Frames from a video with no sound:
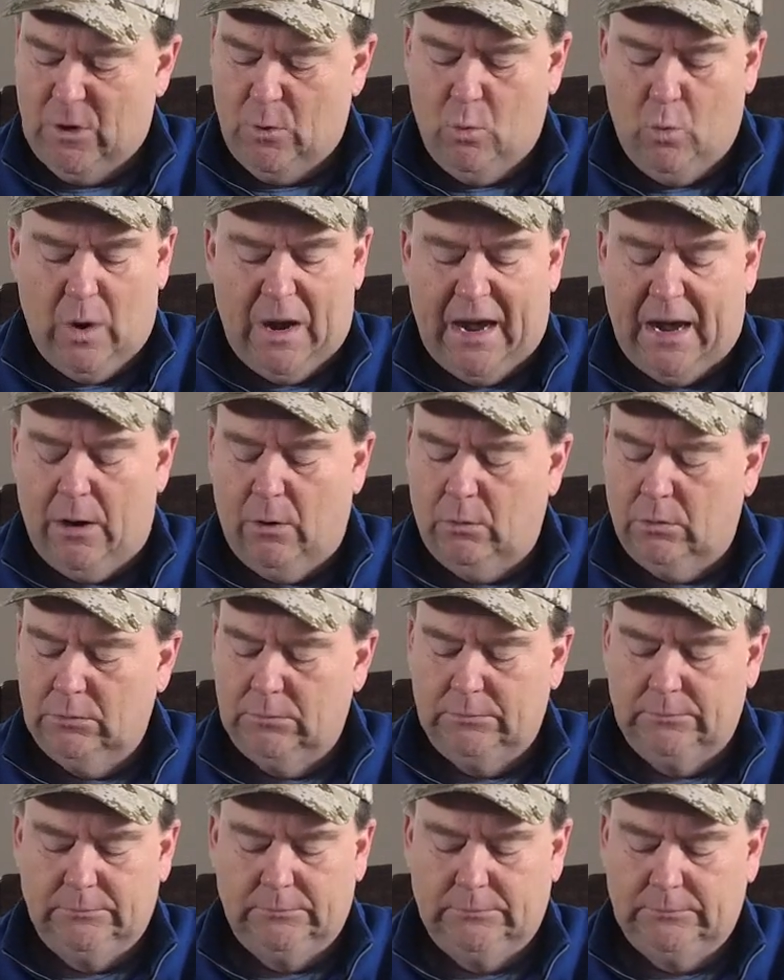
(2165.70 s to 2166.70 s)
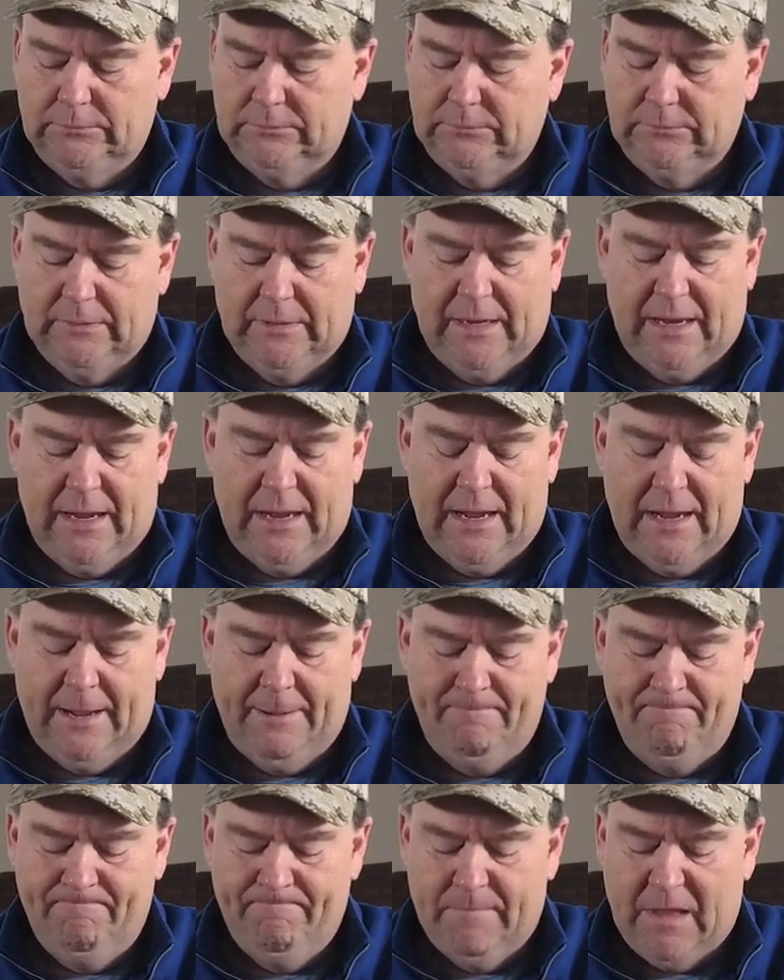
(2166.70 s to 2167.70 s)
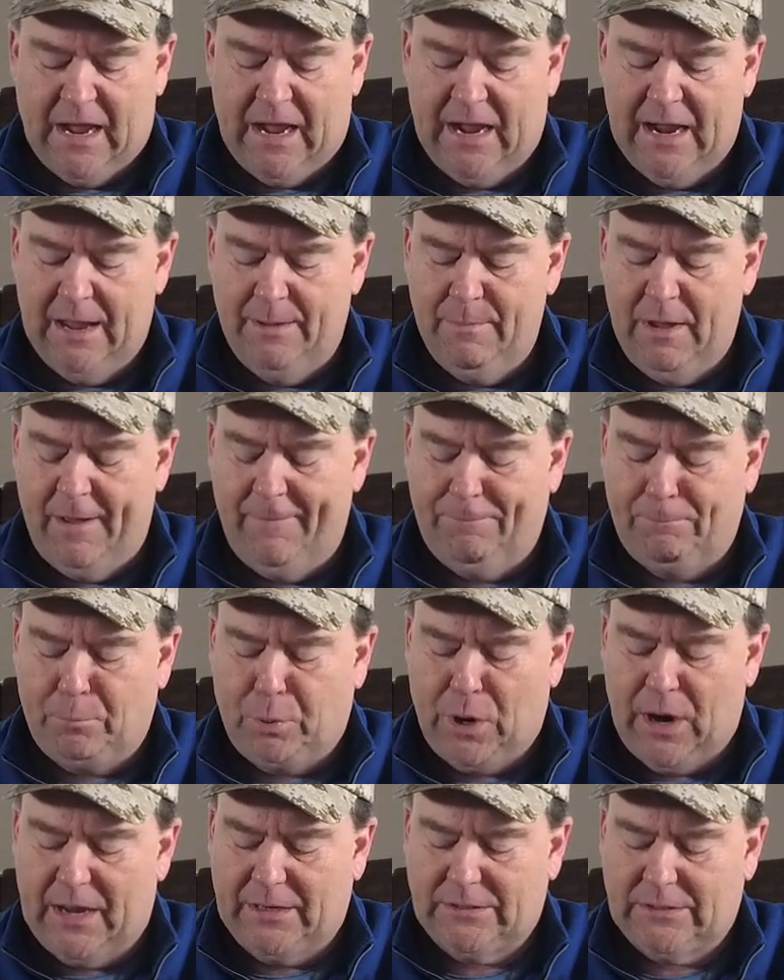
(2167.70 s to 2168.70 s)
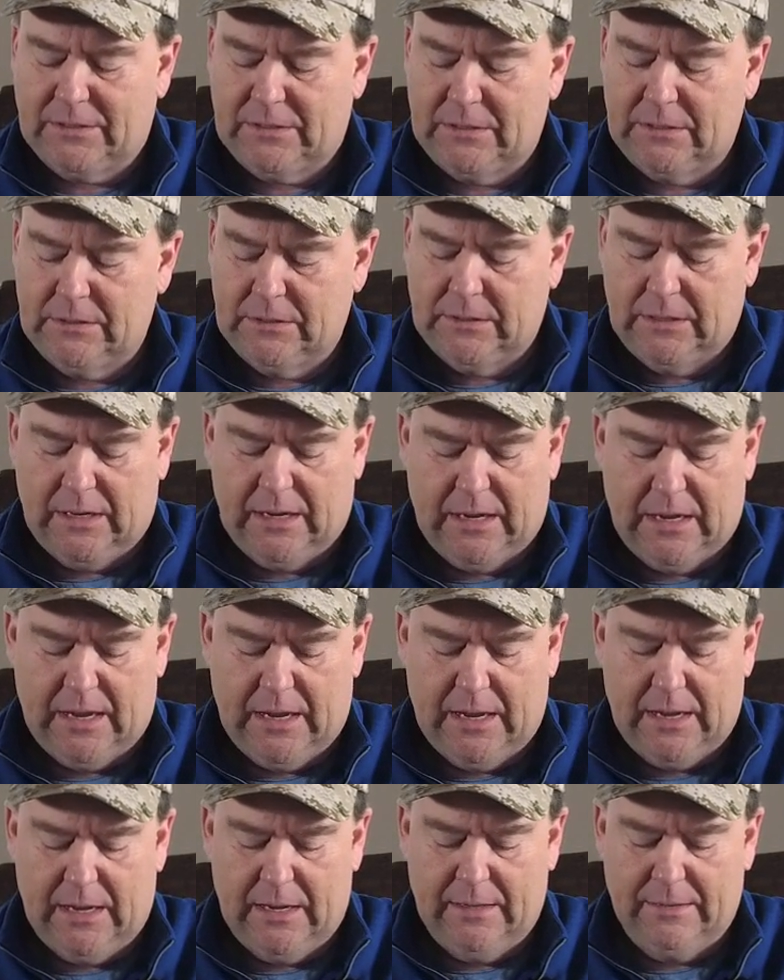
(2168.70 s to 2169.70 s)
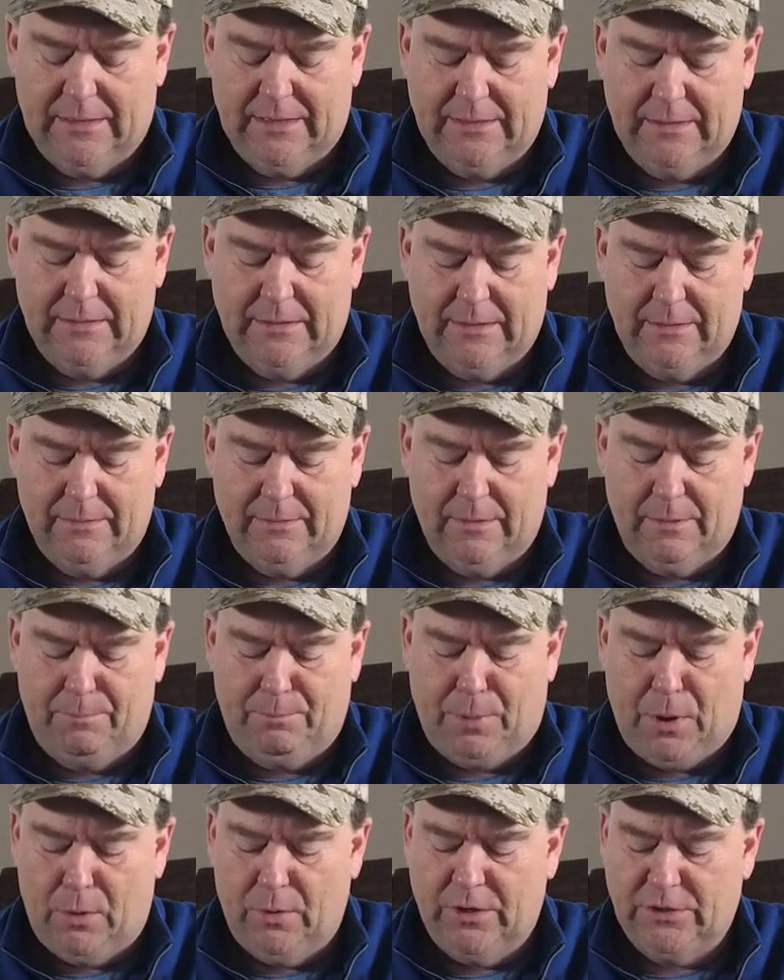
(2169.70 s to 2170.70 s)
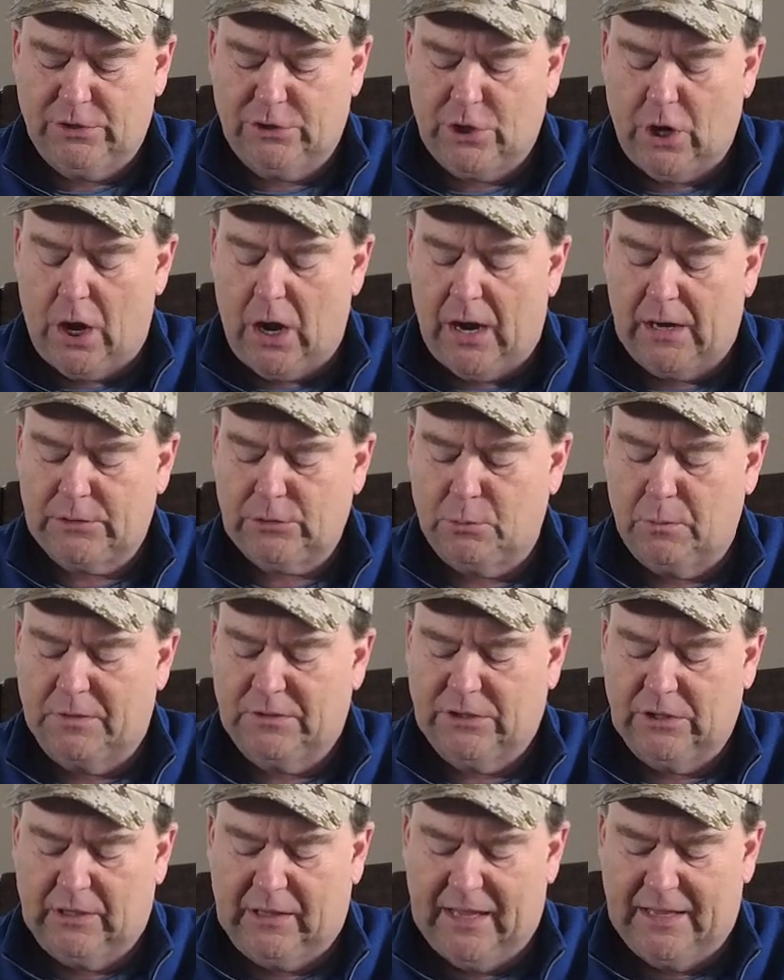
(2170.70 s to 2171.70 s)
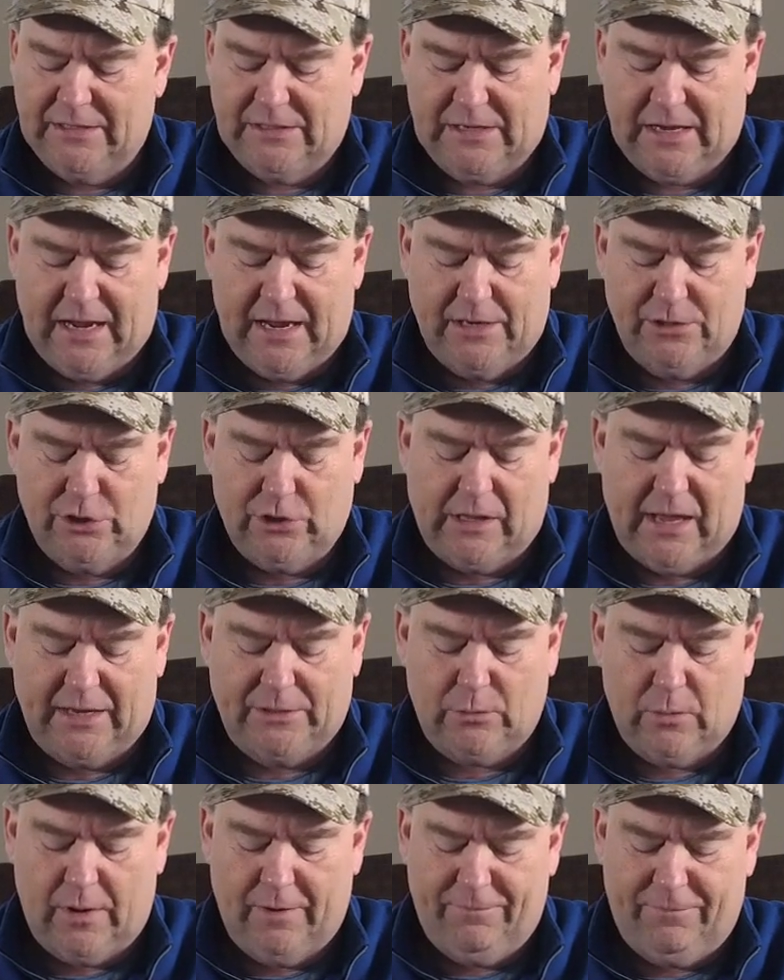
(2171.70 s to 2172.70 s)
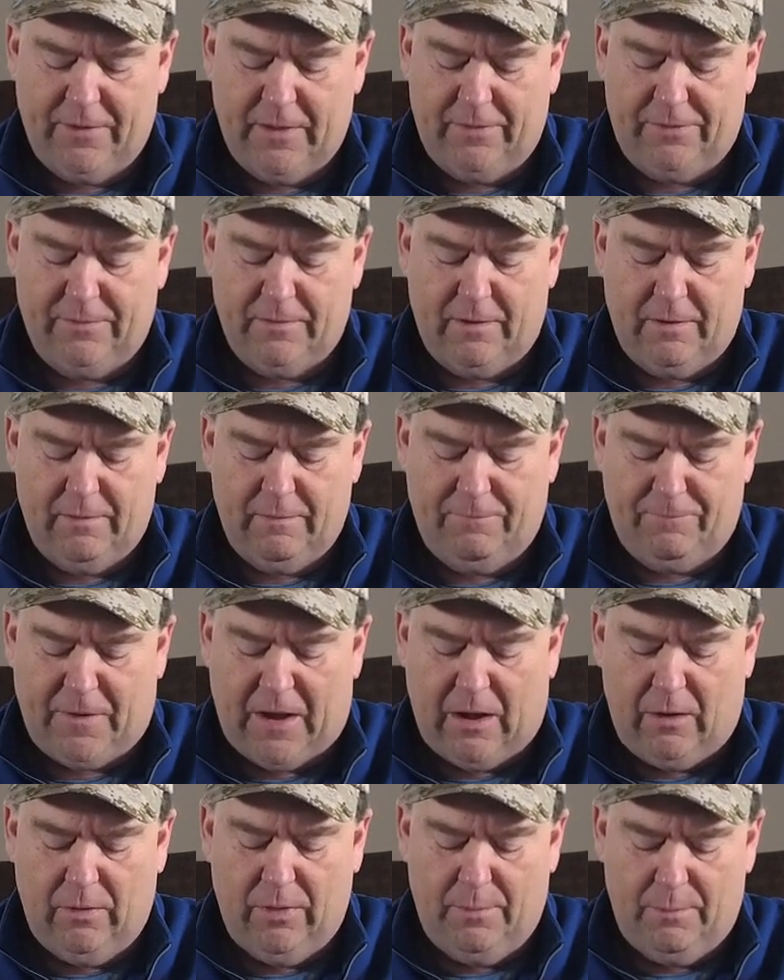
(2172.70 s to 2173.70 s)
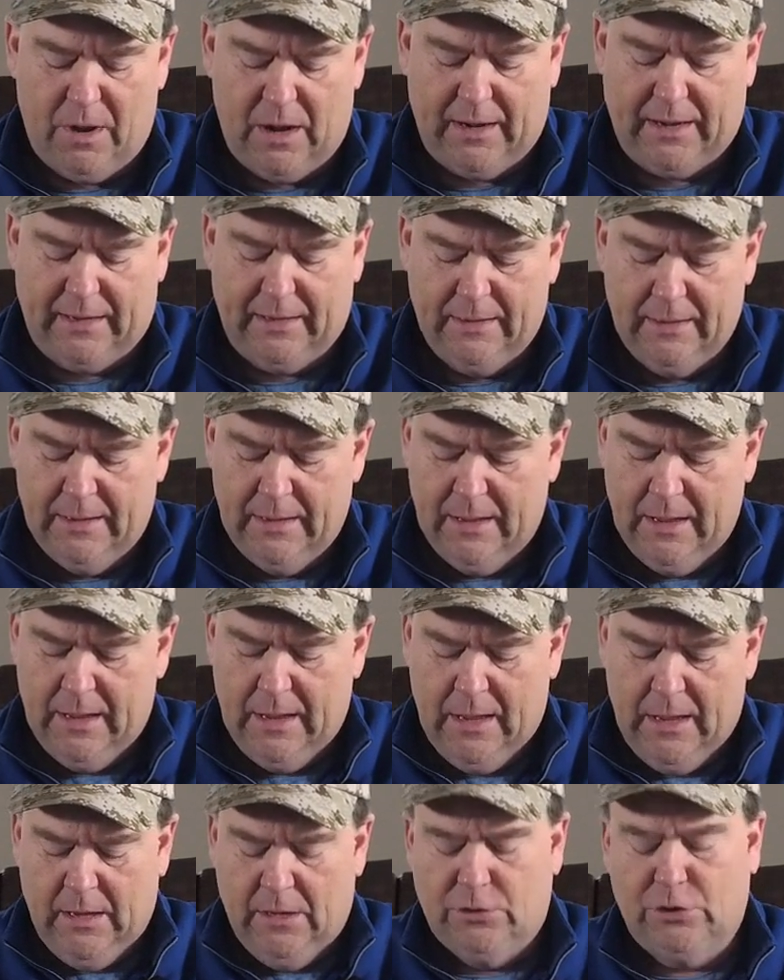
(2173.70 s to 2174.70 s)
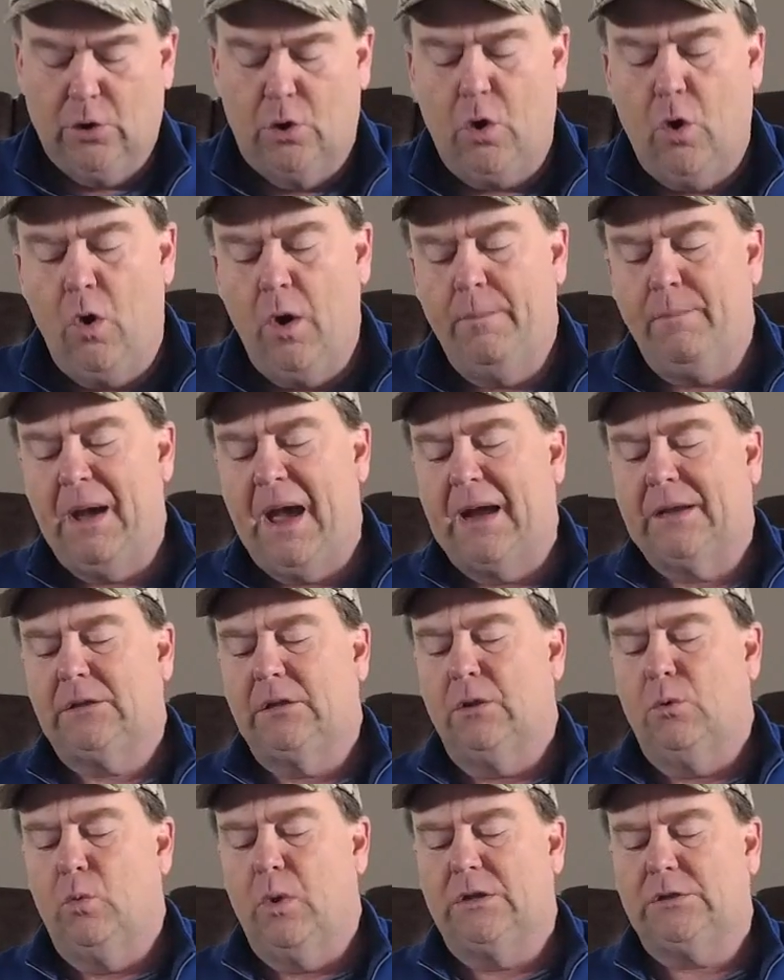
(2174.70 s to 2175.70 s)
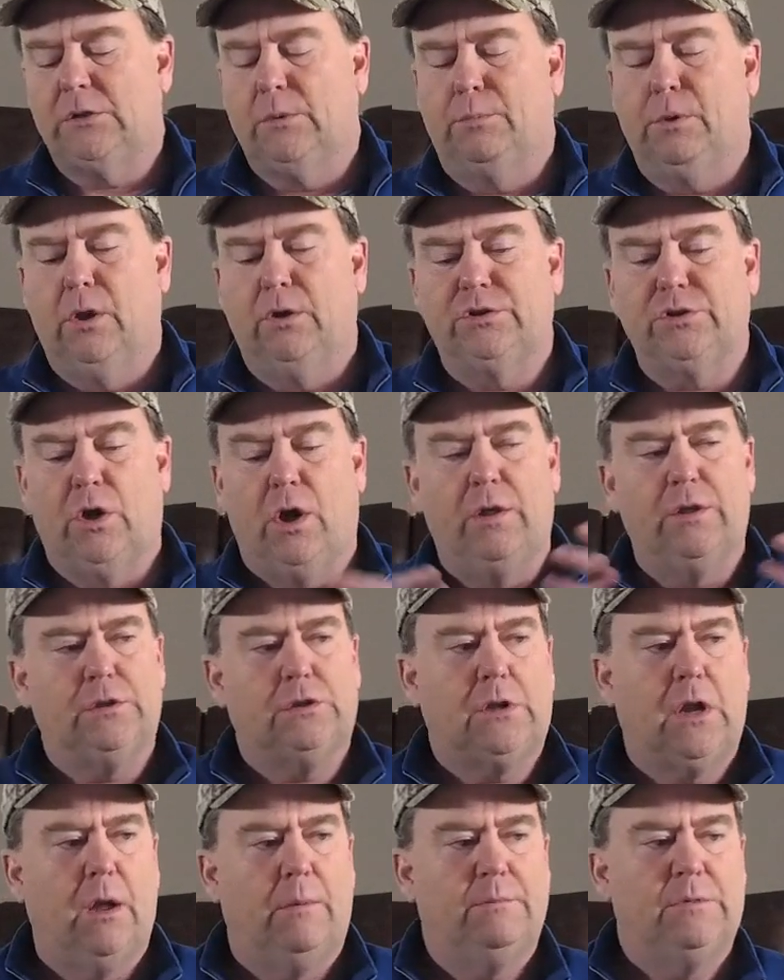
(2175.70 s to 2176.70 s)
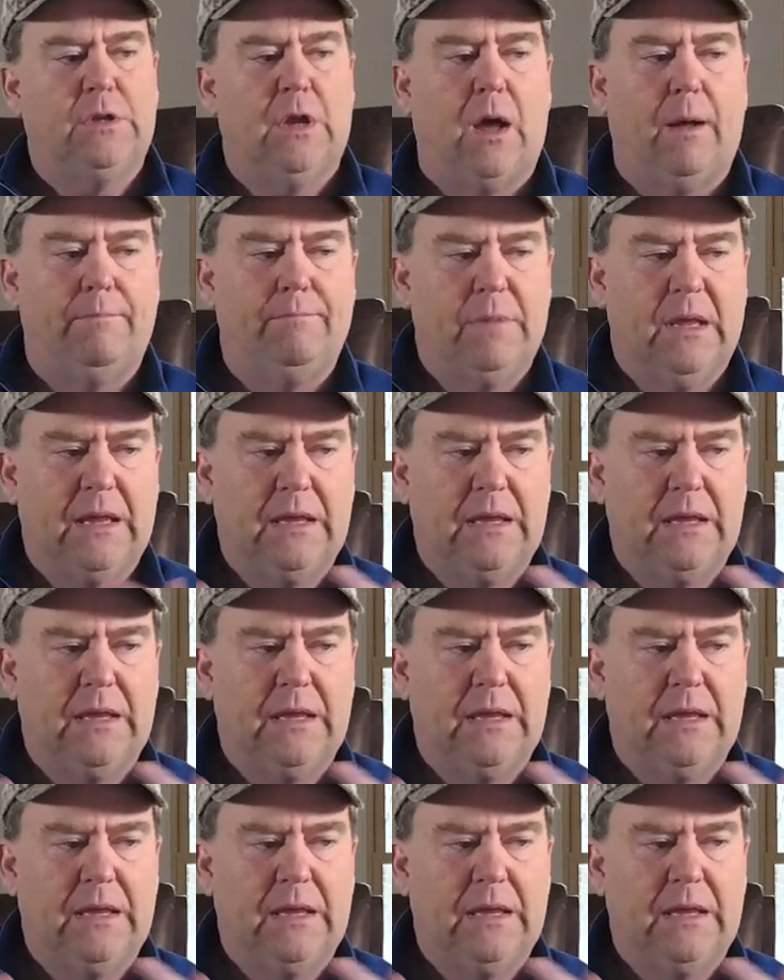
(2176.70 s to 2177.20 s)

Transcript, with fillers: Wow. Um, IMF pressed uh, the, the, the, POTUS talks with Zelensky on July 25th, uh, follow the money. So going back to the whistleblower, so all this comes up.